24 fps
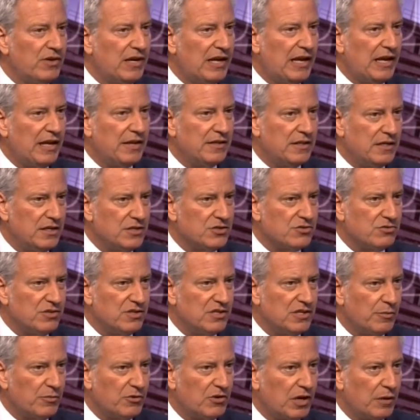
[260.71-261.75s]
had in the history of
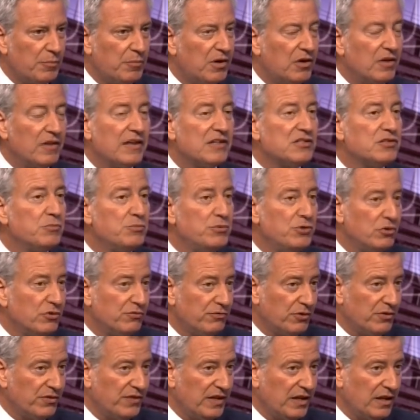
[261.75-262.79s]
the Democratic Party. That's a
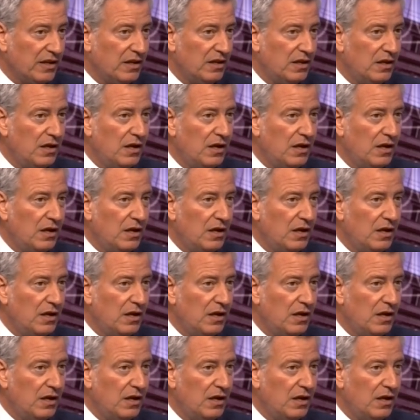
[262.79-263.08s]
beautiful thing.